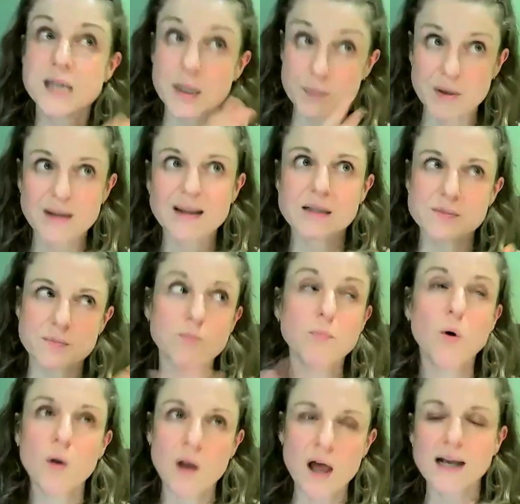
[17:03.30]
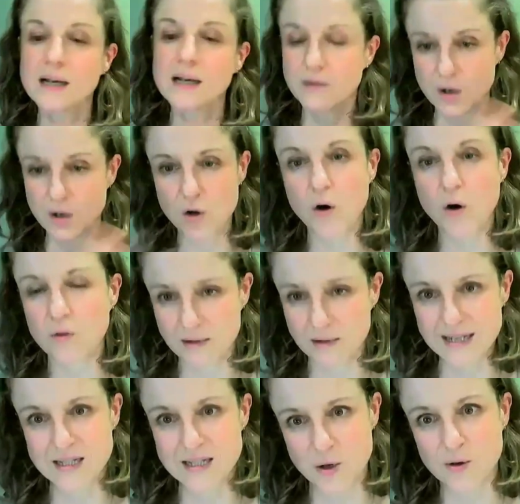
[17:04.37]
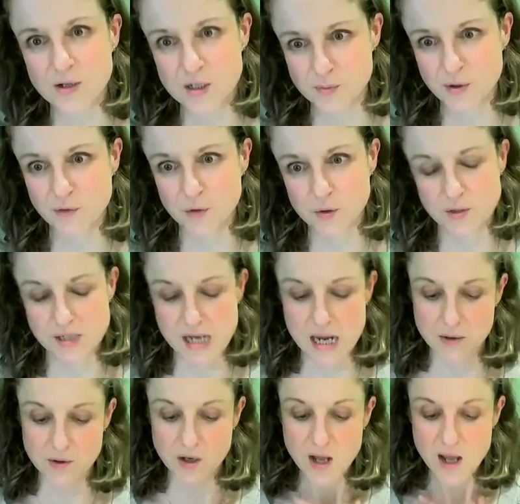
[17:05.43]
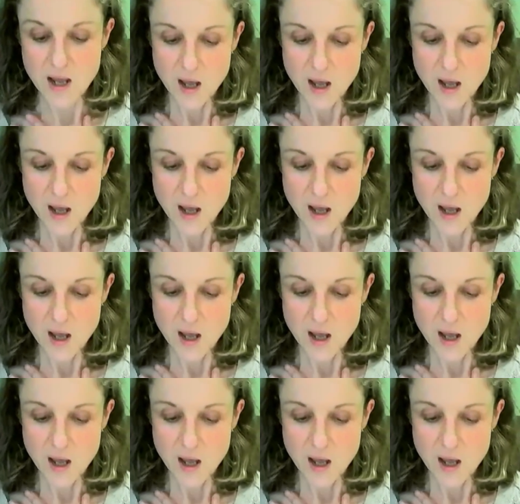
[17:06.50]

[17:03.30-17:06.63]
typically, that's more likely than not, it's going to be ruled out.